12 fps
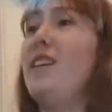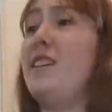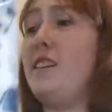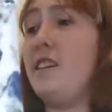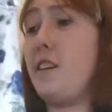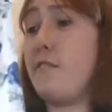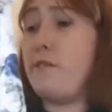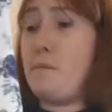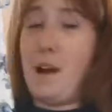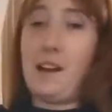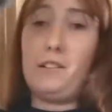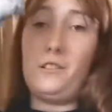I love
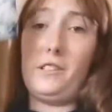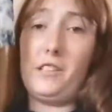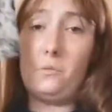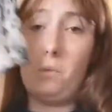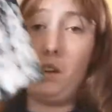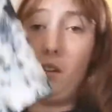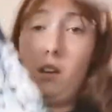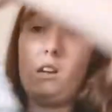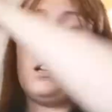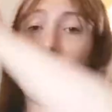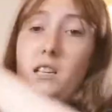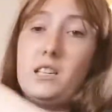the pattern on this one.
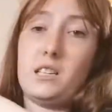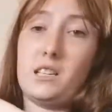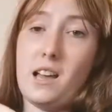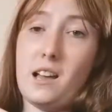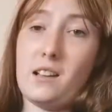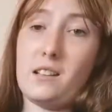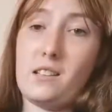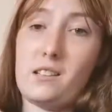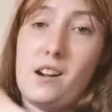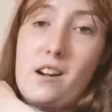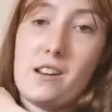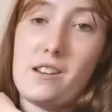It's just that
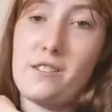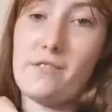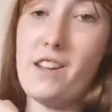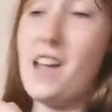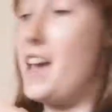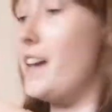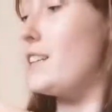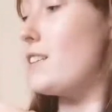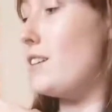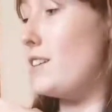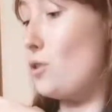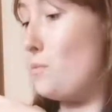kind of,
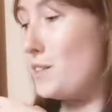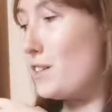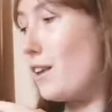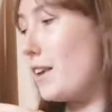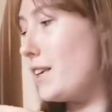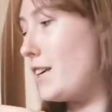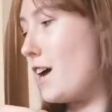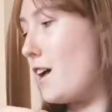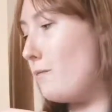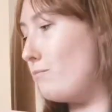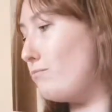it's almost like